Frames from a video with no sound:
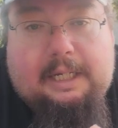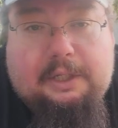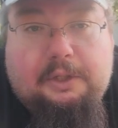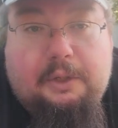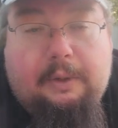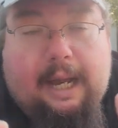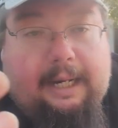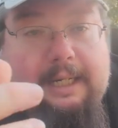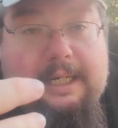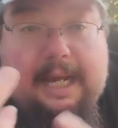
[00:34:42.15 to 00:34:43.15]
dude,
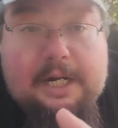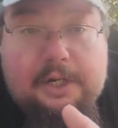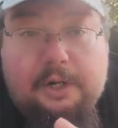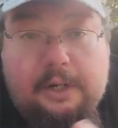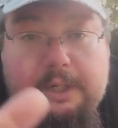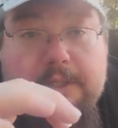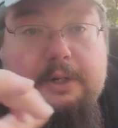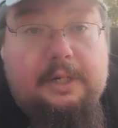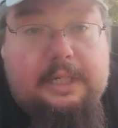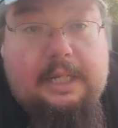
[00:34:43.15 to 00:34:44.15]
I guess got drunk and
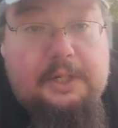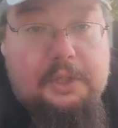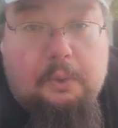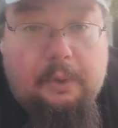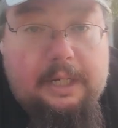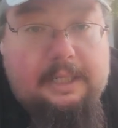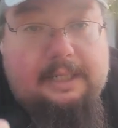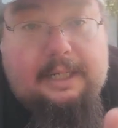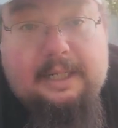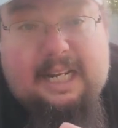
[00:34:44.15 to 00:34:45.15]
started telling stories,
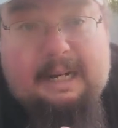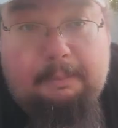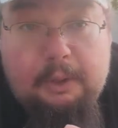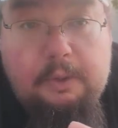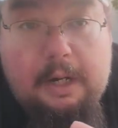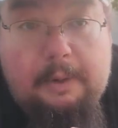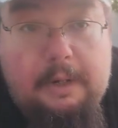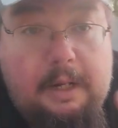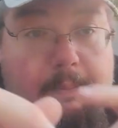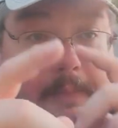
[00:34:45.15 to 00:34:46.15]
and they just kind of blew up on him.